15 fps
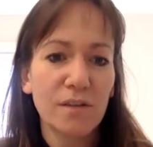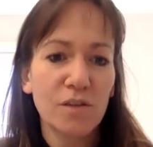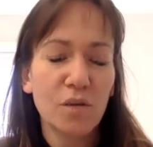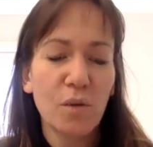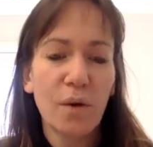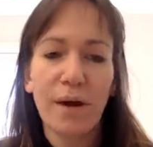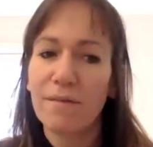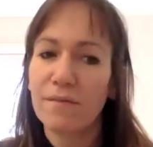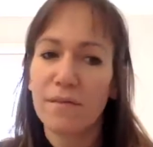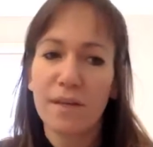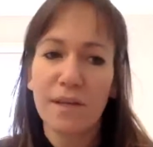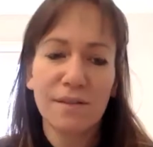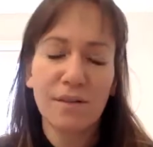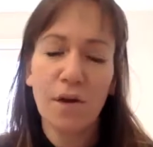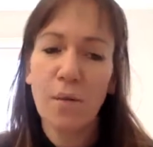because you won't have,
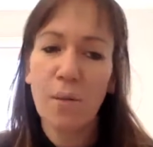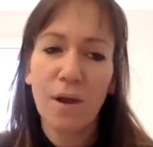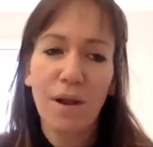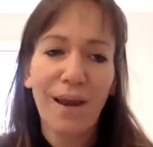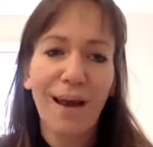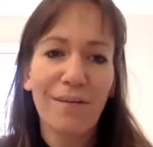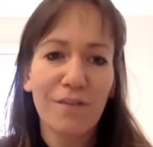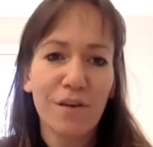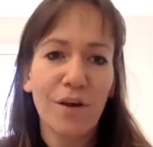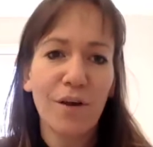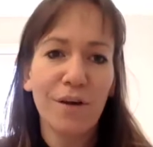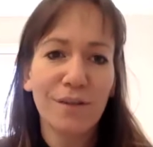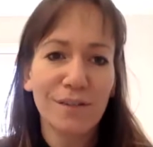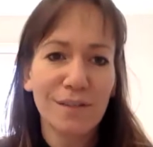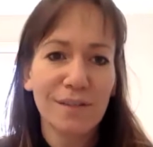there's no more live
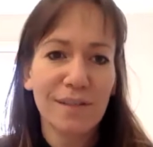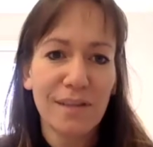calls.